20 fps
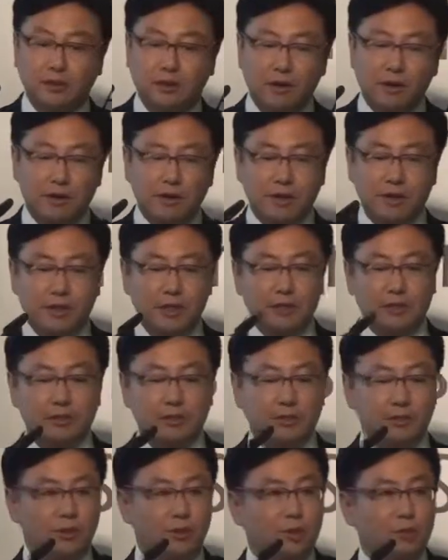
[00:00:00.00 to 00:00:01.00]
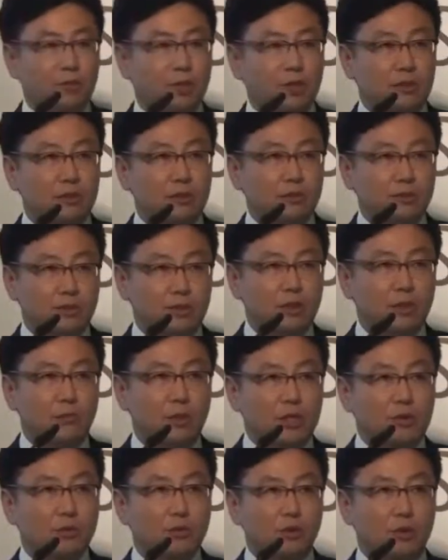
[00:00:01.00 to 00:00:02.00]
there is such much, still
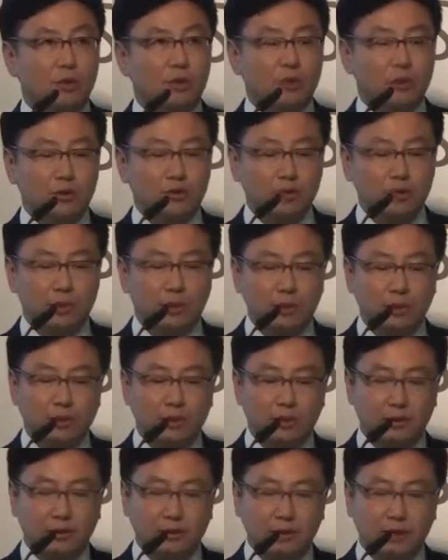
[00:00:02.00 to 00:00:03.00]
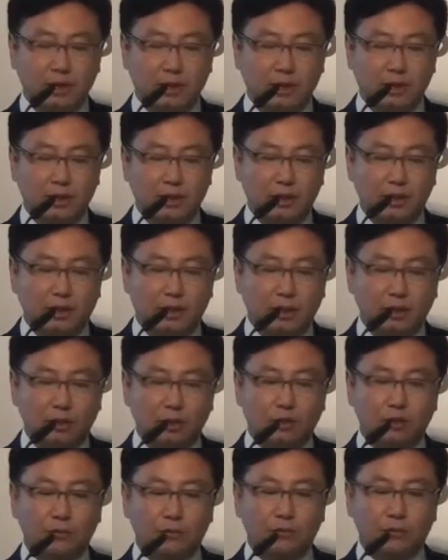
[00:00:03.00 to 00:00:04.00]
much work to be done
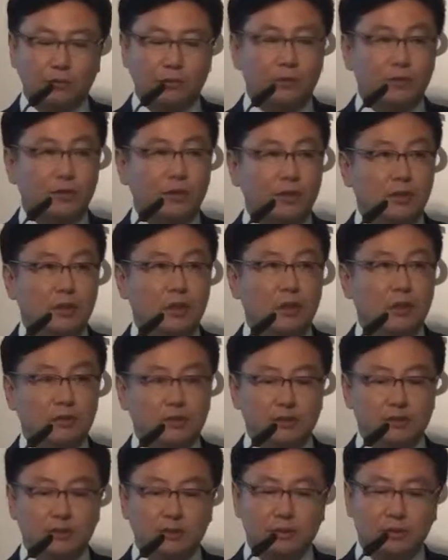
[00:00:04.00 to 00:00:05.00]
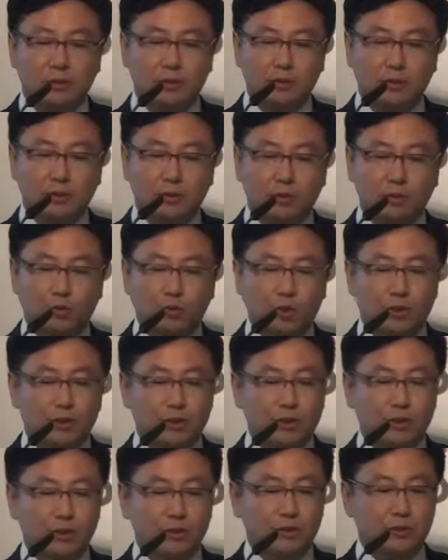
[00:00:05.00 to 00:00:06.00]
in order for the Alliance to
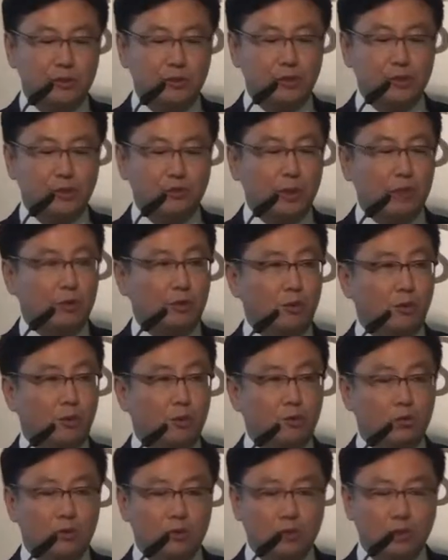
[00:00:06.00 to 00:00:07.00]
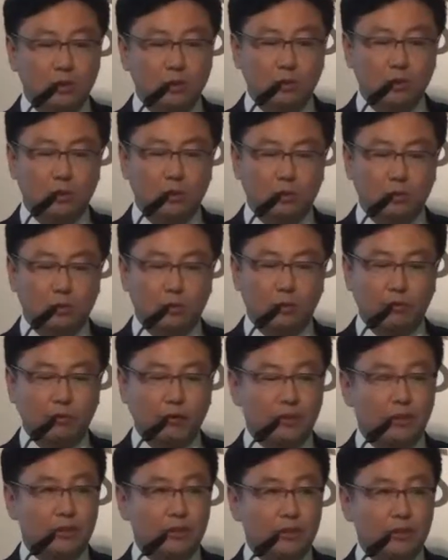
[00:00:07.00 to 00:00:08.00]
reach its ultimate goal of
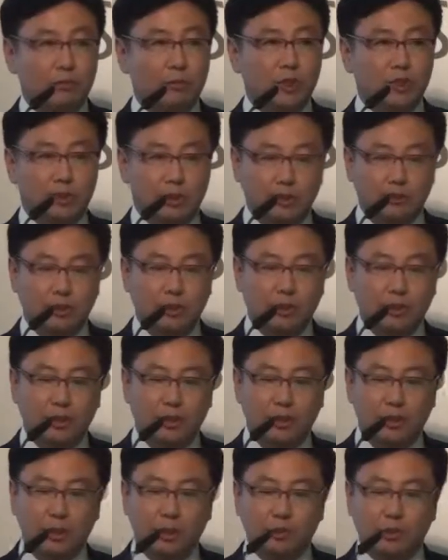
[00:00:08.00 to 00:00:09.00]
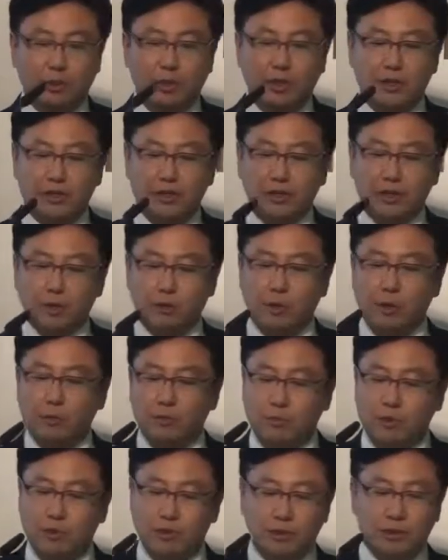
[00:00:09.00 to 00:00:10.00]
providing smart TV application
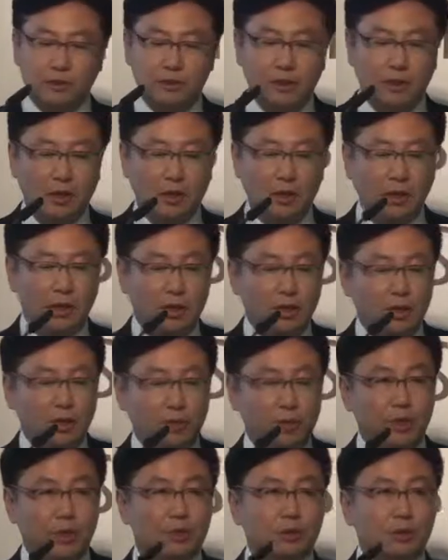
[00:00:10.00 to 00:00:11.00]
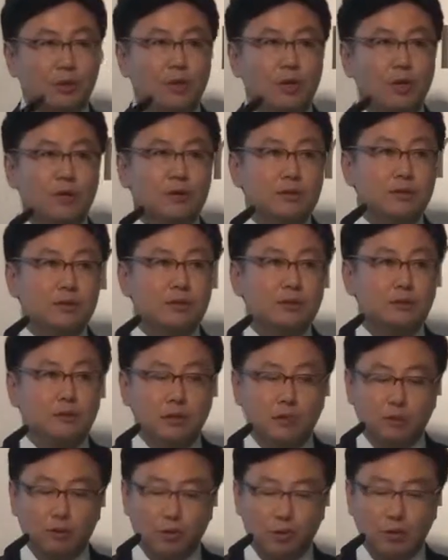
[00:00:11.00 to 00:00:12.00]
developers a build once,
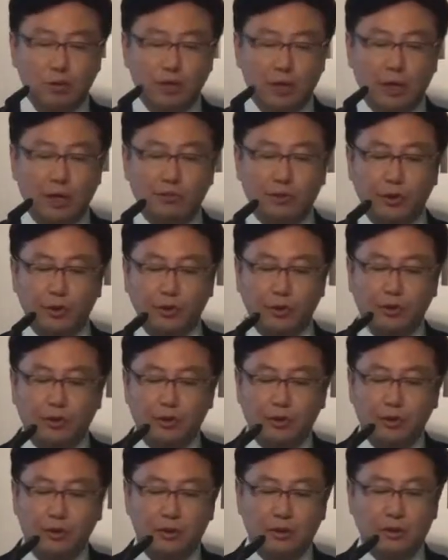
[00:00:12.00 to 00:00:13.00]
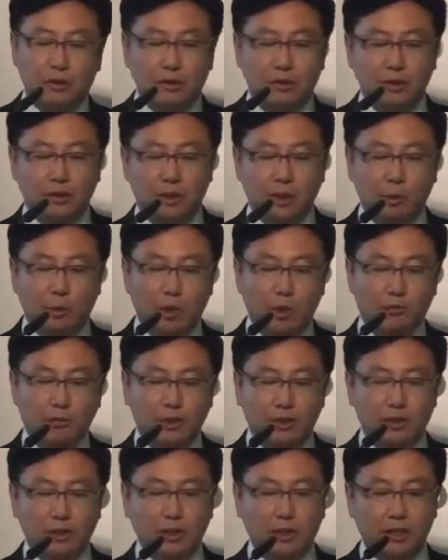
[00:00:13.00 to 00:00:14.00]
run everywhere
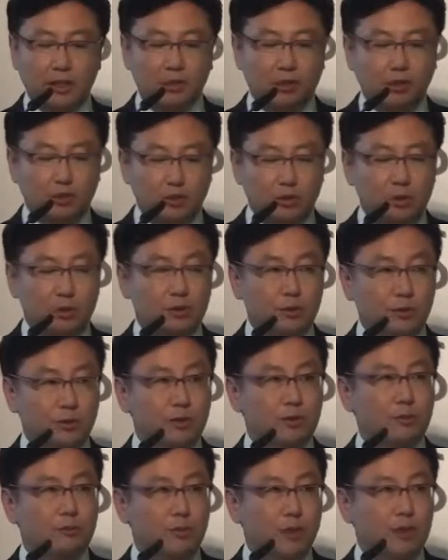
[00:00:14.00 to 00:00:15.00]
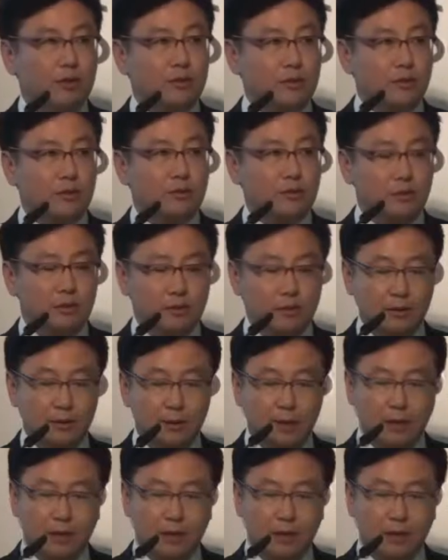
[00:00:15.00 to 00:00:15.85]
development and distribution process.